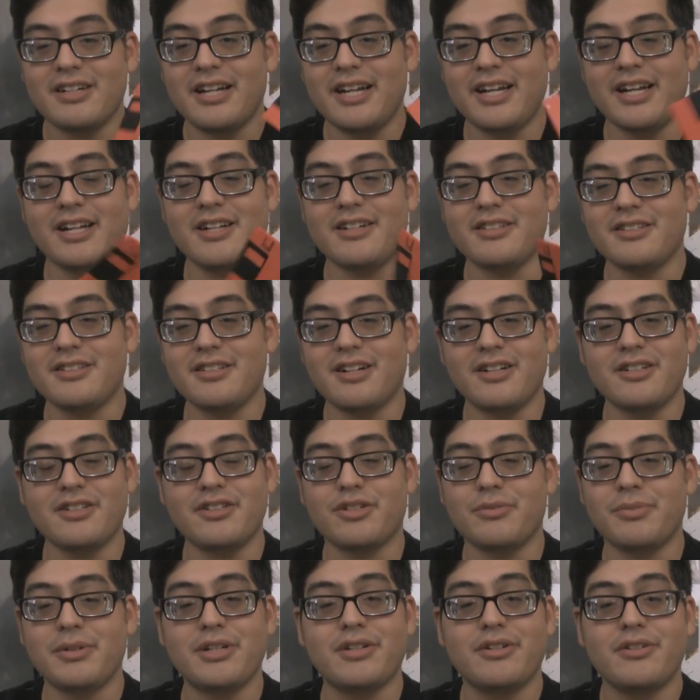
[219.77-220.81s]
and onto
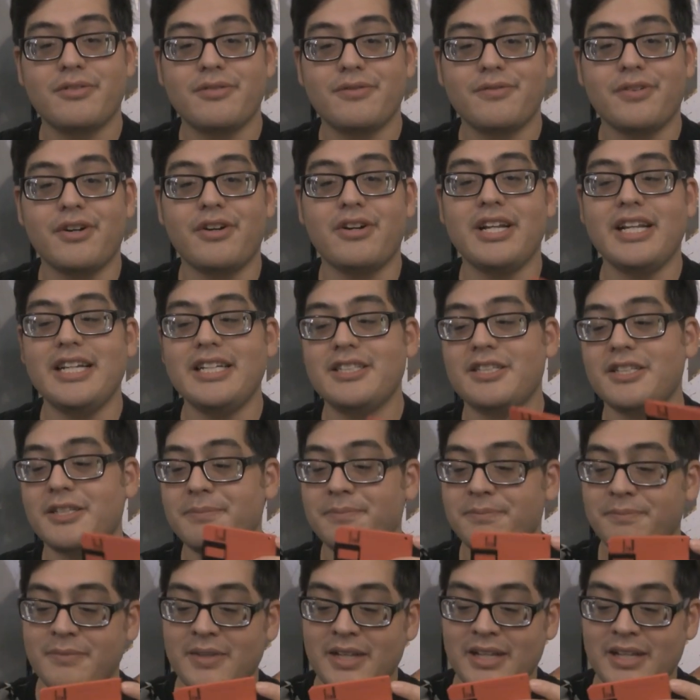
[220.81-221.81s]
your computer. Very easy.